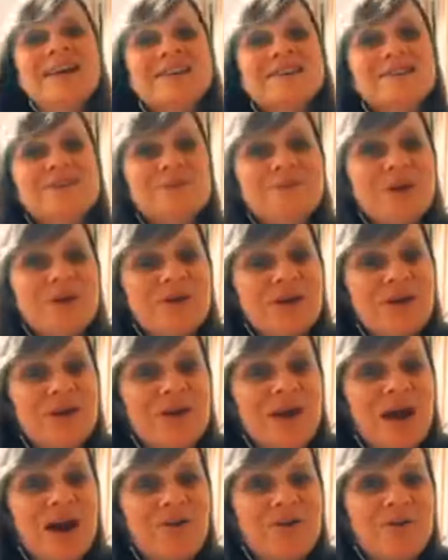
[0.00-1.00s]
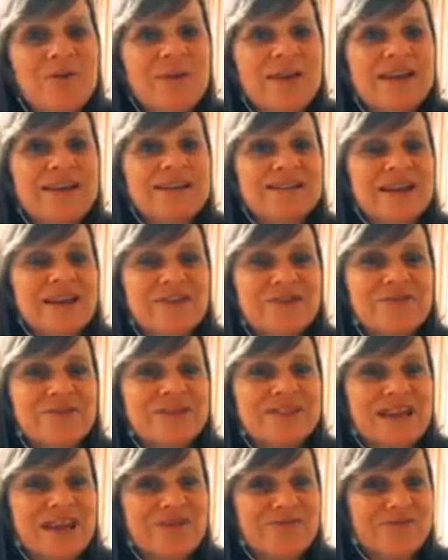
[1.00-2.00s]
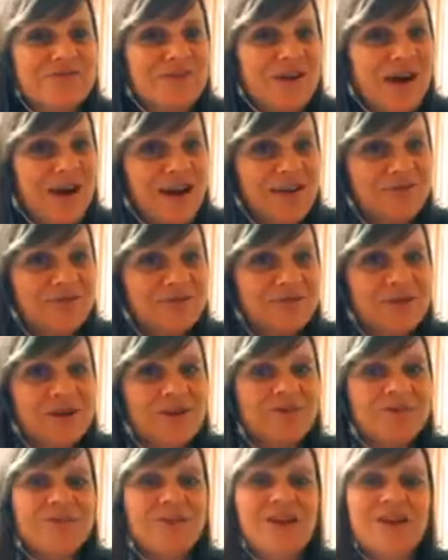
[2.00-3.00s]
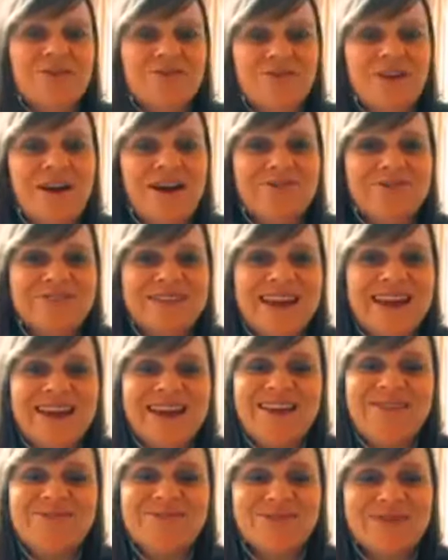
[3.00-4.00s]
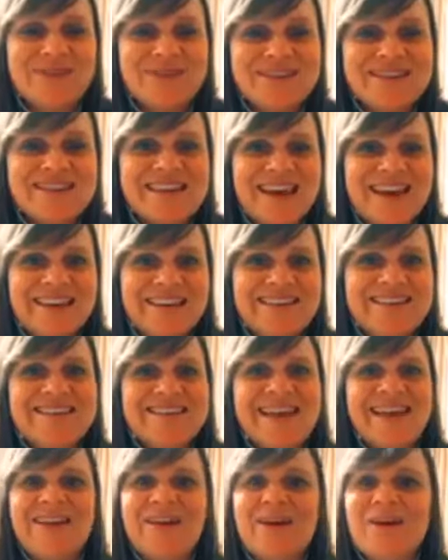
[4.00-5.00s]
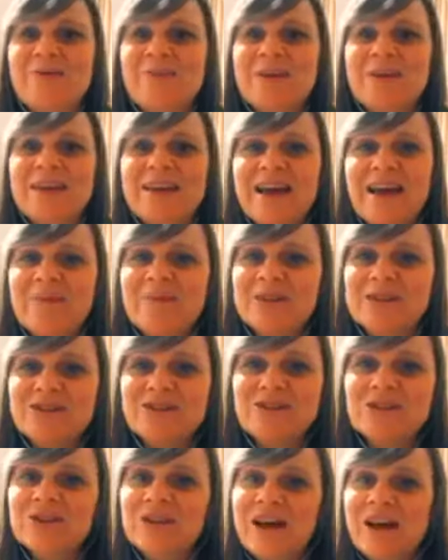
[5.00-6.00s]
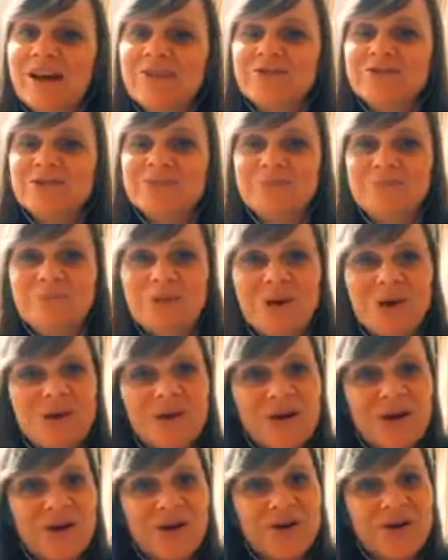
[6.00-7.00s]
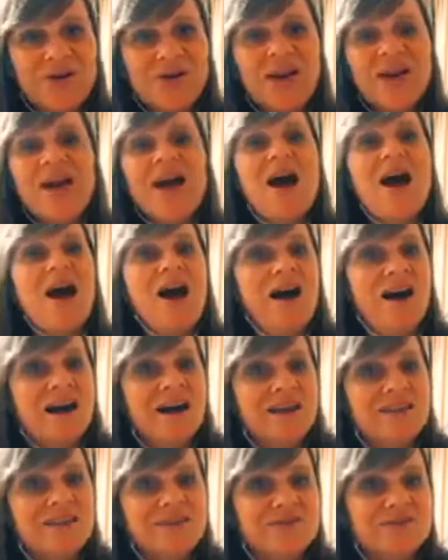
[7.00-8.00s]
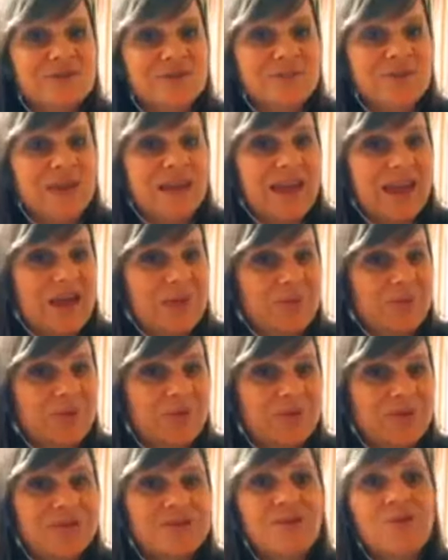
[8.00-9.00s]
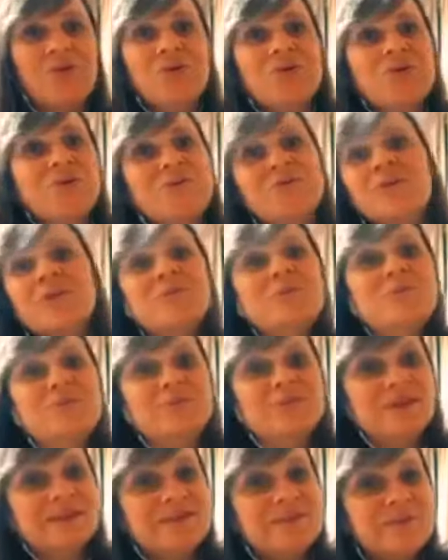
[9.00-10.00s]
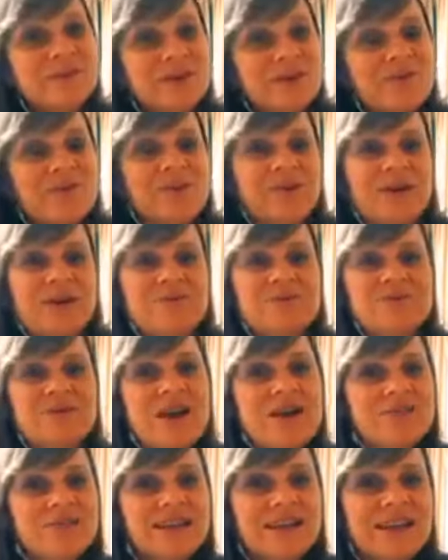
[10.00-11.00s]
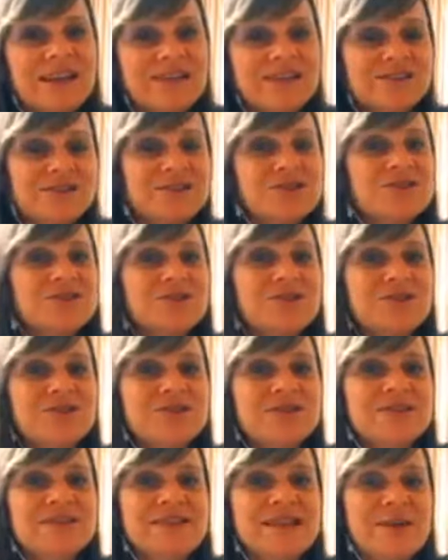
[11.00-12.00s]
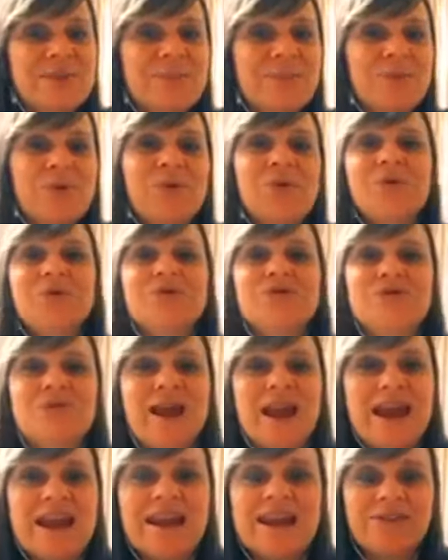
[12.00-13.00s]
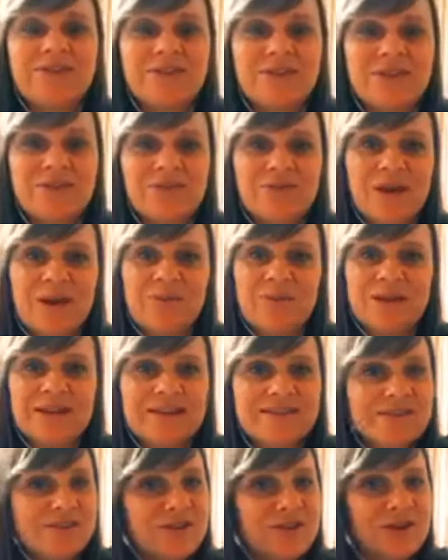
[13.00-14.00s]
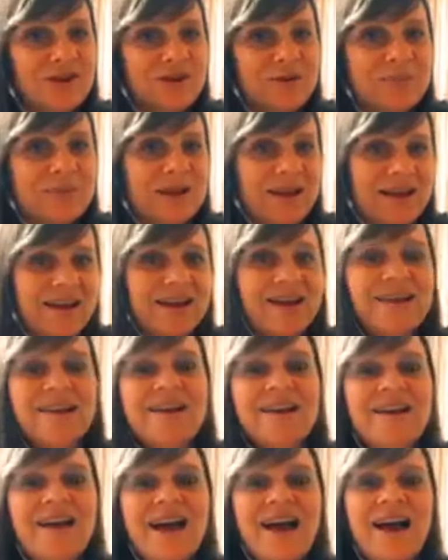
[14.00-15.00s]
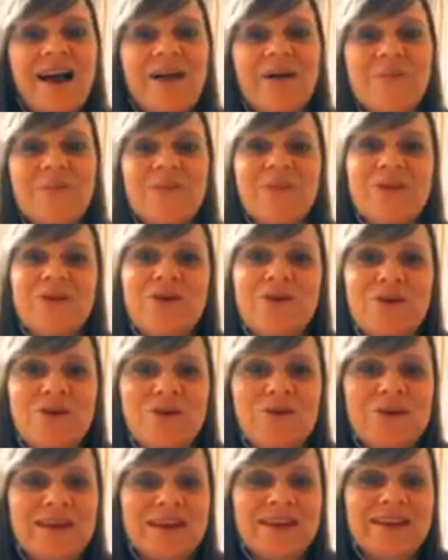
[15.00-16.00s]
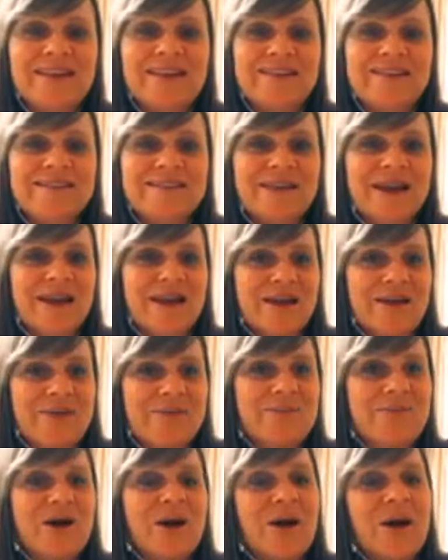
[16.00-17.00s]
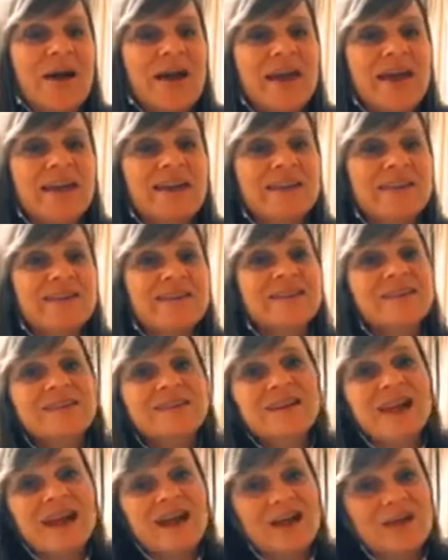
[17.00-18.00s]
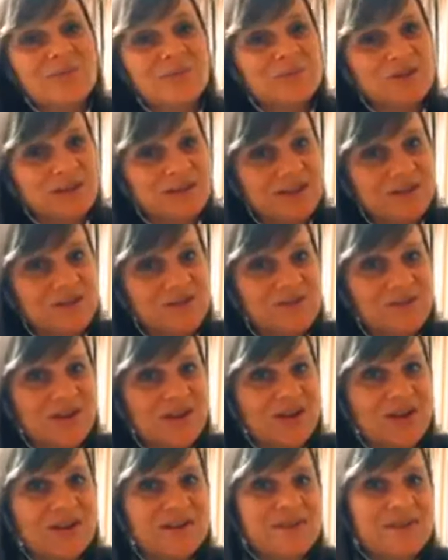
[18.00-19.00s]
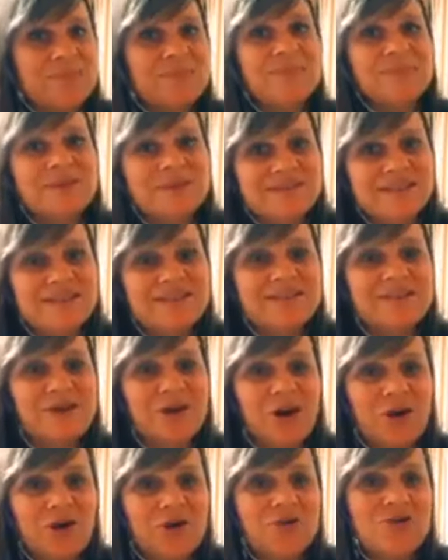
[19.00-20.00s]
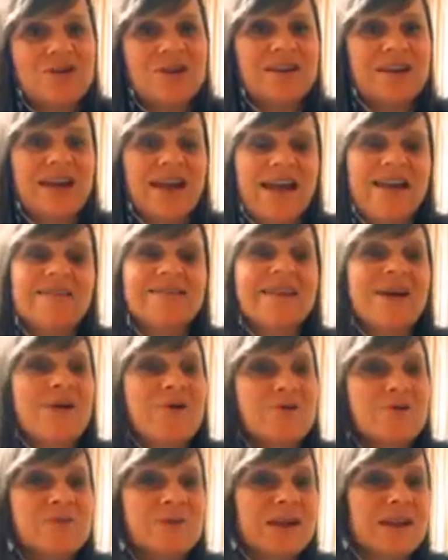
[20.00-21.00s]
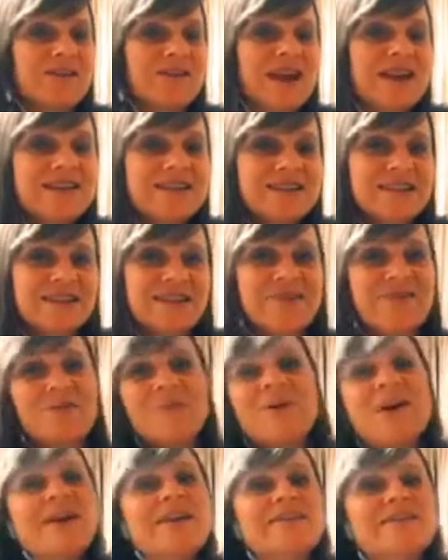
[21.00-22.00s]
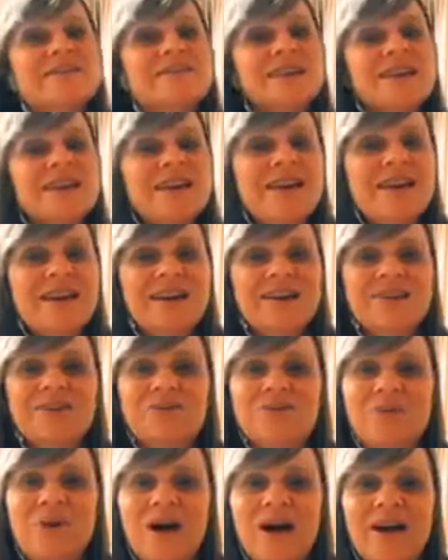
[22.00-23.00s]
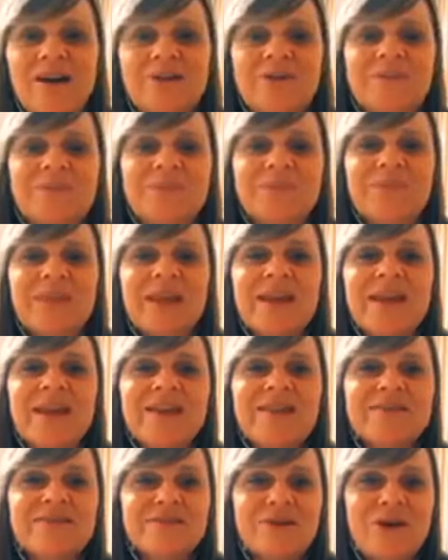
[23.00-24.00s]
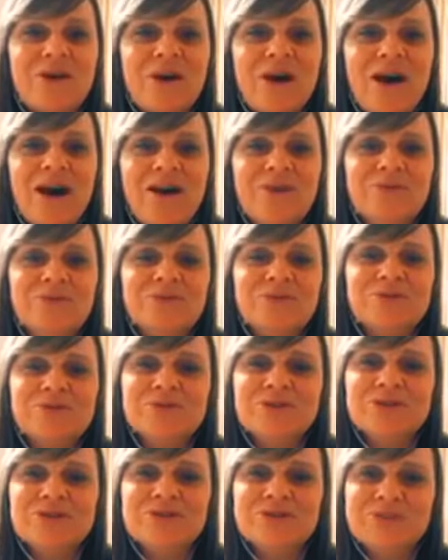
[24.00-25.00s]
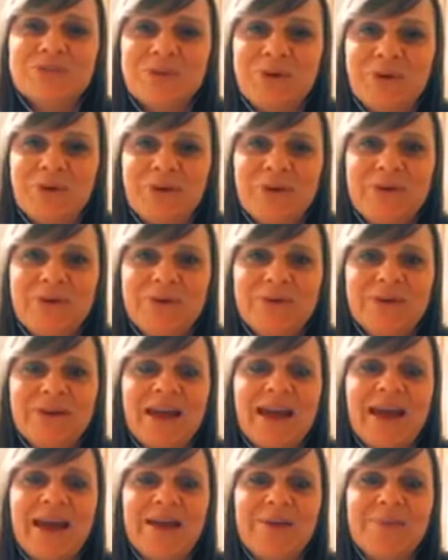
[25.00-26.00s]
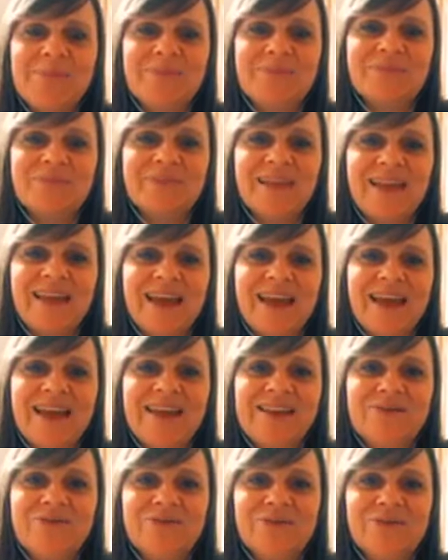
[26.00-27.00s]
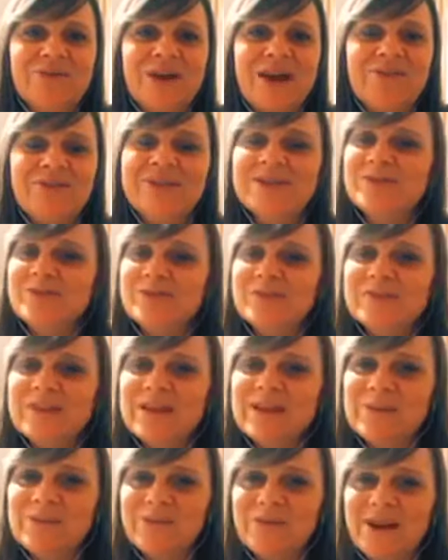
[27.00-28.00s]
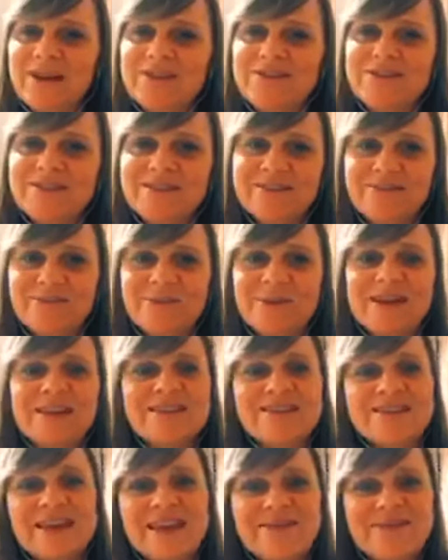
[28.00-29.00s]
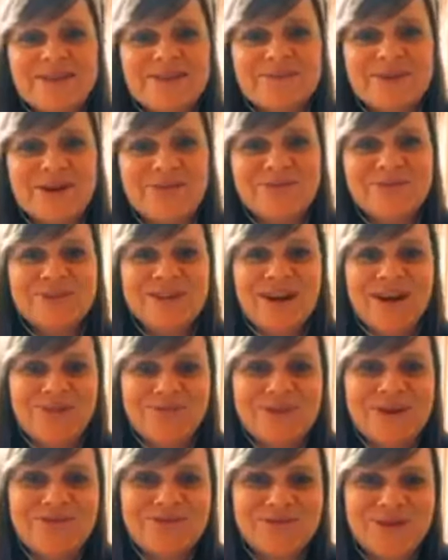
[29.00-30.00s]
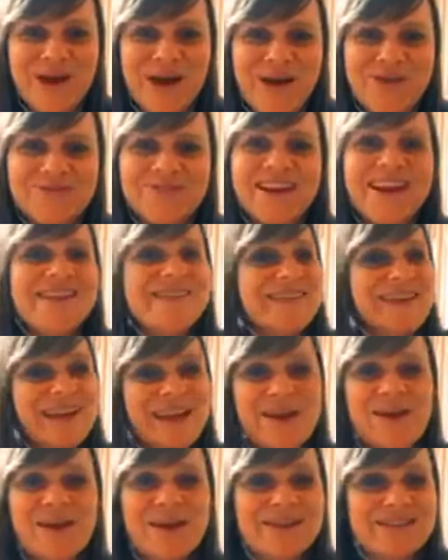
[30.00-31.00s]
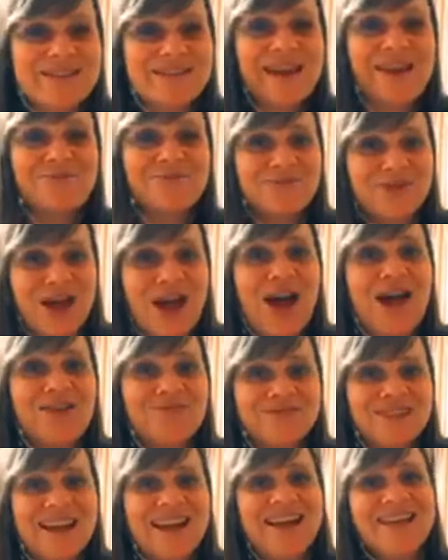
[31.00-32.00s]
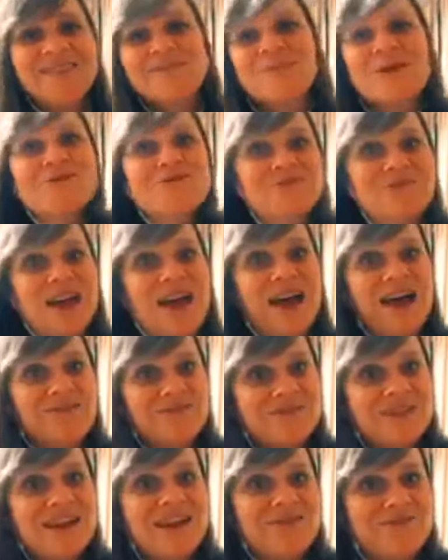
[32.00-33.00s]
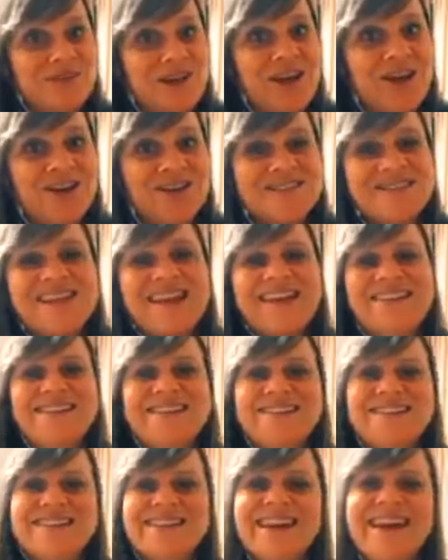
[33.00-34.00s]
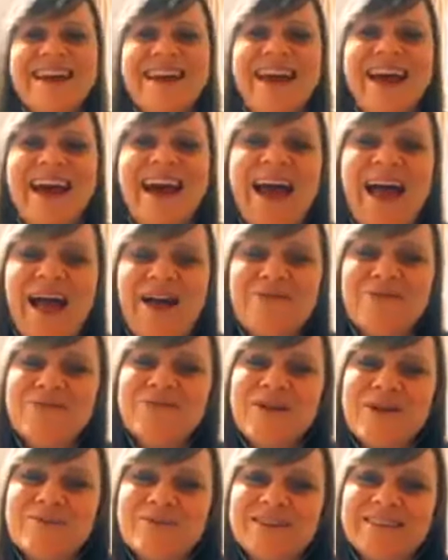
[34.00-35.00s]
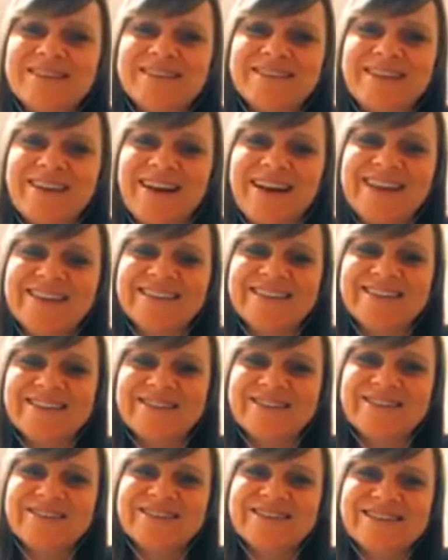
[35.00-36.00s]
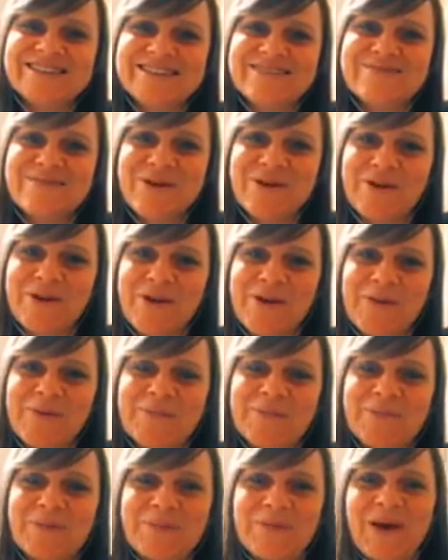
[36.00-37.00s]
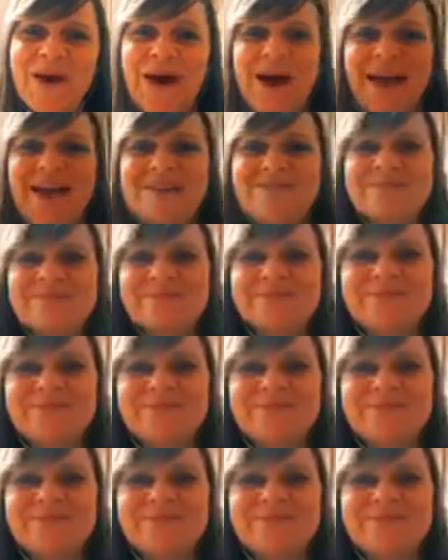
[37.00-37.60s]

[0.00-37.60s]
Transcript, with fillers: Tomorrow I will be in touch for day five of my flight, five day vlog challenge, and I will be coming to you live tomorrow either from the airport or from Brisbane, where I'm travelling to do some more training with the fabulous Gerda Muller, um, who is uh, my um, clinical psychology business coach and has helped me a great deal over the past little while. So I will talk to you tomorrow um, and we'll have a little celebration of me achieving my fly, my five days. I keep going to say five days, my five day vlog challenge. Have a fabulous night. I'll talk to you tomorrow. Bye bye.